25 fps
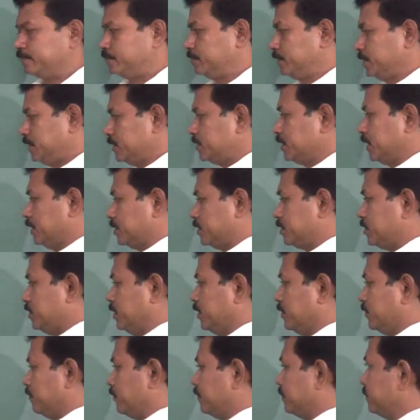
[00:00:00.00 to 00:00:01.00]
That is a
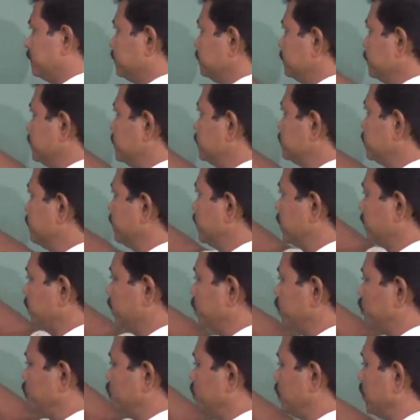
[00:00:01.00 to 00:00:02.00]
HCF. So we can
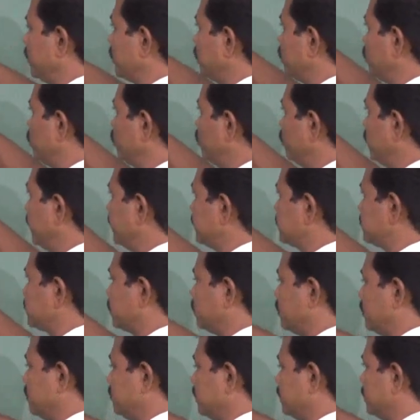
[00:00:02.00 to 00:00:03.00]
take 2 as
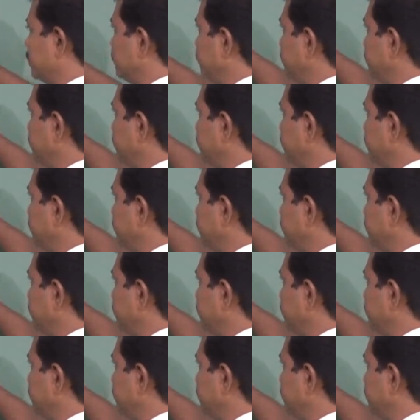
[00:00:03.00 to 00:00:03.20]
common, that